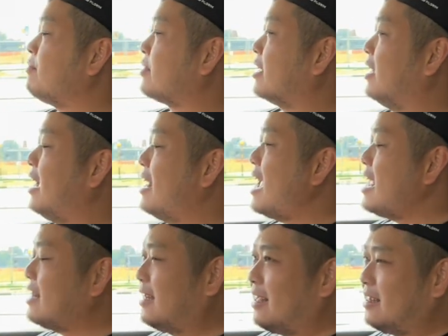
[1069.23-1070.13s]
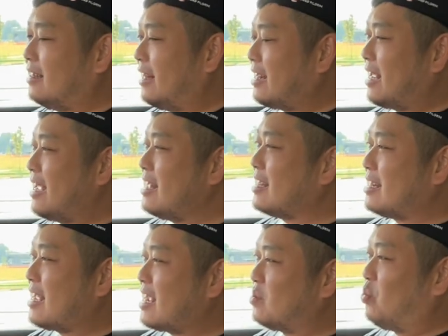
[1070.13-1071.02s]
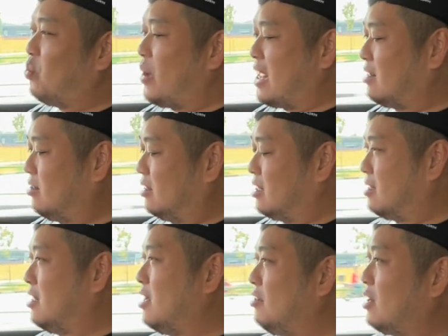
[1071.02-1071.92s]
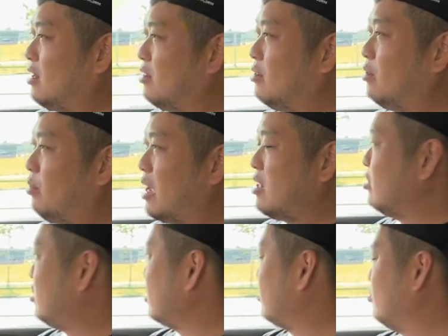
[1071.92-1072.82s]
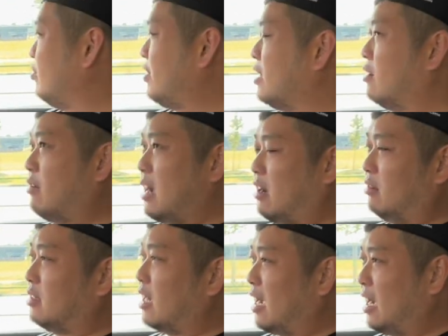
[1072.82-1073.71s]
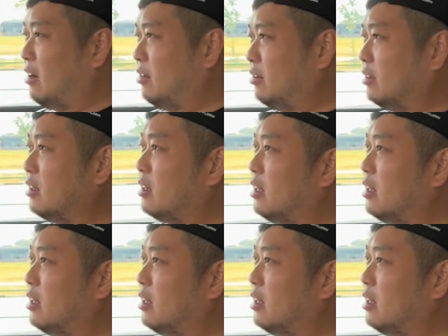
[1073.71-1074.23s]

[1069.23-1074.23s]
there is a nice weight to the steering when you're just moving around town,